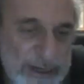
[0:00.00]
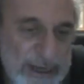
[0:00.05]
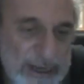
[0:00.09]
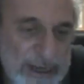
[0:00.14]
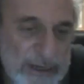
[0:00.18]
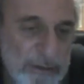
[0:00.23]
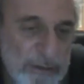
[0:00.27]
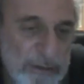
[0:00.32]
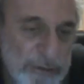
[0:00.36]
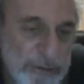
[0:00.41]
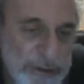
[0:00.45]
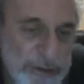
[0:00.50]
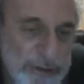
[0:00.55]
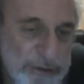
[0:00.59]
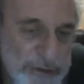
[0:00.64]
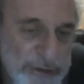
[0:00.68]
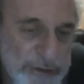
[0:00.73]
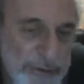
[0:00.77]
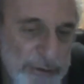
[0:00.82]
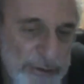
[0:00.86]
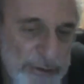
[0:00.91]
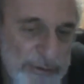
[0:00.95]
he also
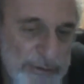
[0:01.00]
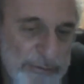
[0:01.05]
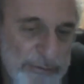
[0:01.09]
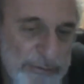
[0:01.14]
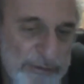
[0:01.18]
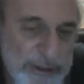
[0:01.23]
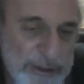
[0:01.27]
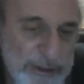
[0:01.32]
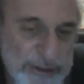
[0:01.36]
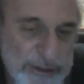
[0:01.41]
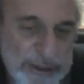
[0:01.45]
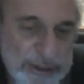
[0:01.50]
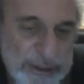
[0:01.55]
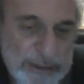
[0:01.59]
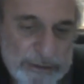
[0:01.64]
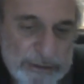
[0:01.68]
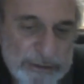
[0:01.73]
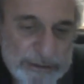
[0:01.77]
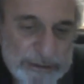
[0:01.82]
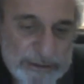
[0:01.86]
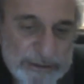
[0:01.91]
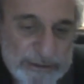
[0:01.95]
saw the funny side
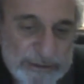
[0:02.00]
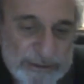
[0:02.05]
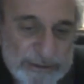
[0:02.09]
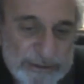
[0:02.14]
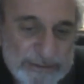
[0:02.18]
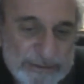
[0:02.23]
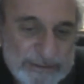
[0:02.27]
of things.